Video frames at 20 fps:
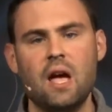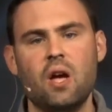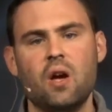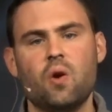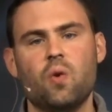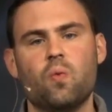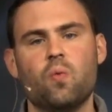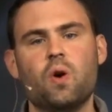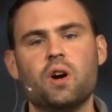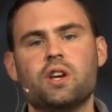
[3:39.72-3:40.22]

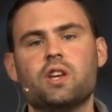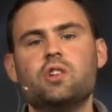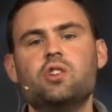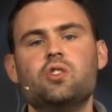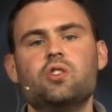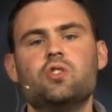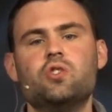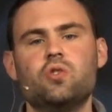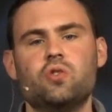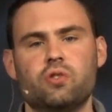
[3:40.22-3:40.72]
What can you
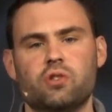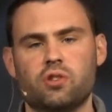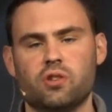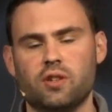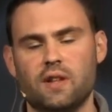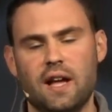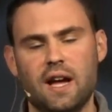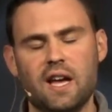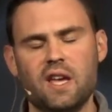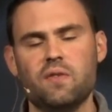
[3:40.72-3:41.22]
do in your
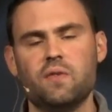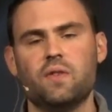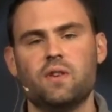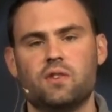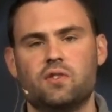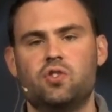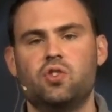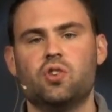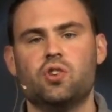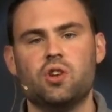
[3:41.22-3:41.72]
life
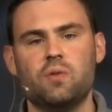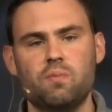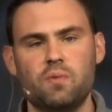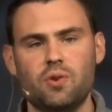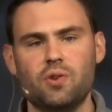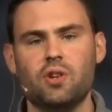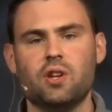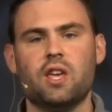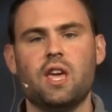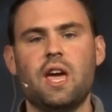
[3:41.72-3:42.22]
to
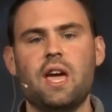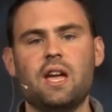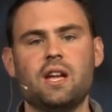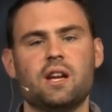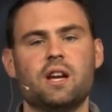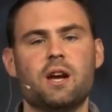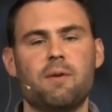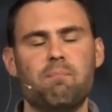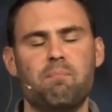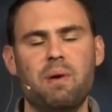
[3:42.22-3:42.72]
communicate
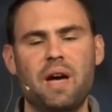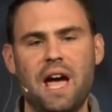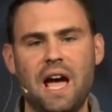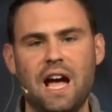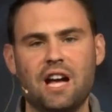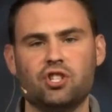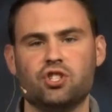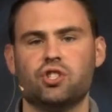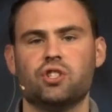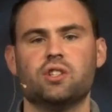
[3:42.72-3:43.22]

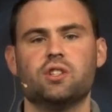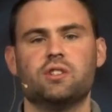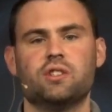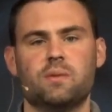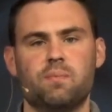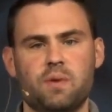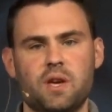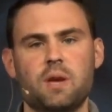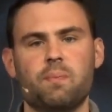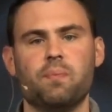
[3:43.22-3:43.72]
compassion to
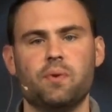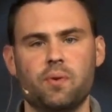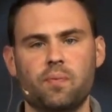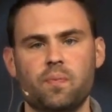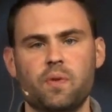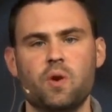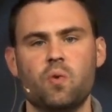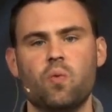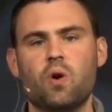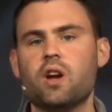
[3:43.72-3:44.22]
people?
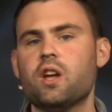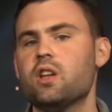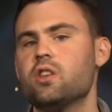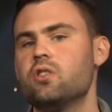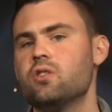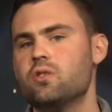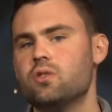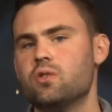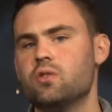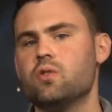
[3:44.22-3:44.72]
What can
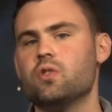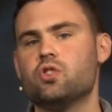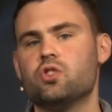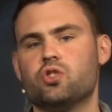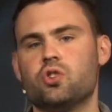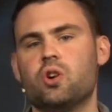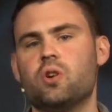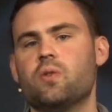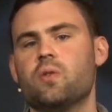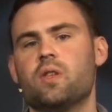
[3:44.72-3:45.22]
you do to
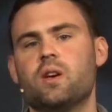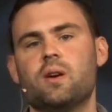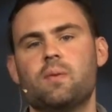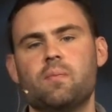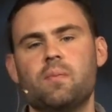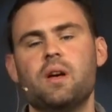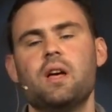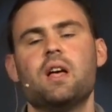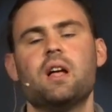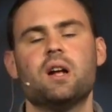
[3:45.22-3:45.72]
show them
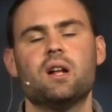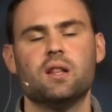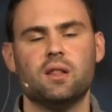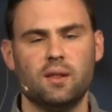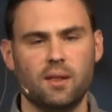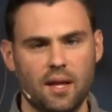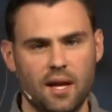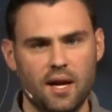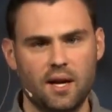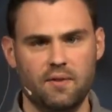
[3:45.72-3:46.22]

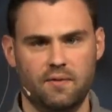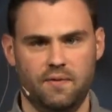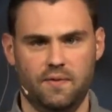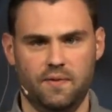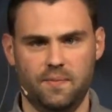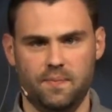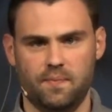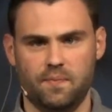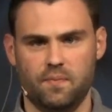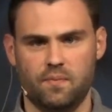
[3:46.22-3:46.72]
love
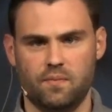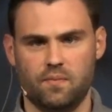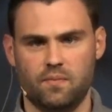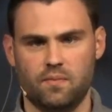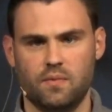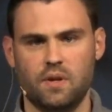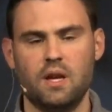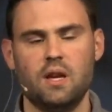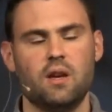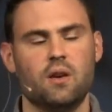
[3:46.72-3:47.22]

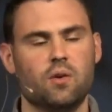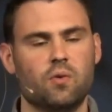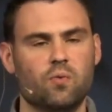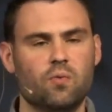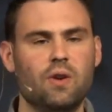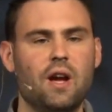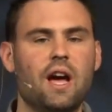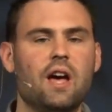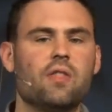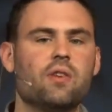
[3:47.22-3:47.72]

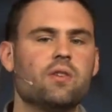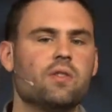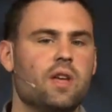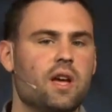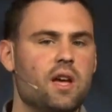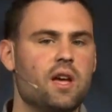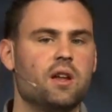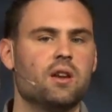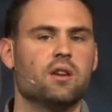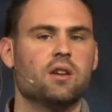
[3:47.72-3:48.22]
rather
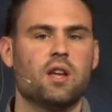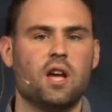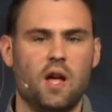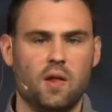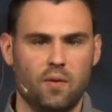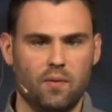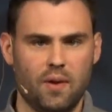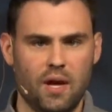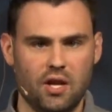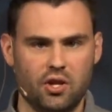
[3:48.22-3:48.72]
than
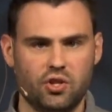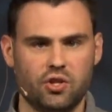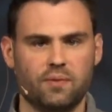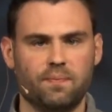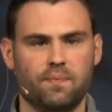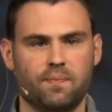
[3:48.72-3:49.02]
condemnation?